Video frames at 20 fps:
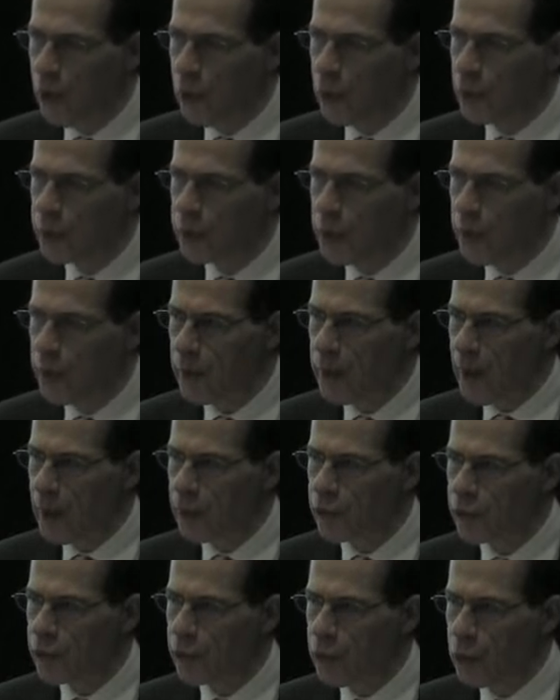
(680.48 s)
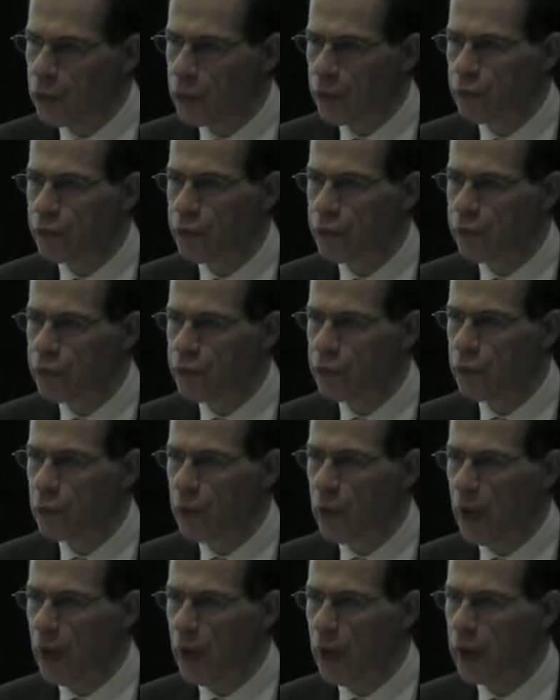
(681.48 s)
would be a much more efficient
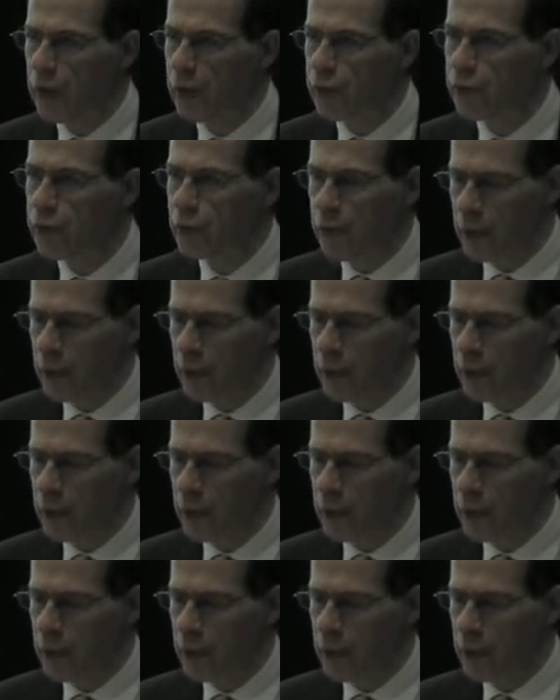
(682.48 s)
way of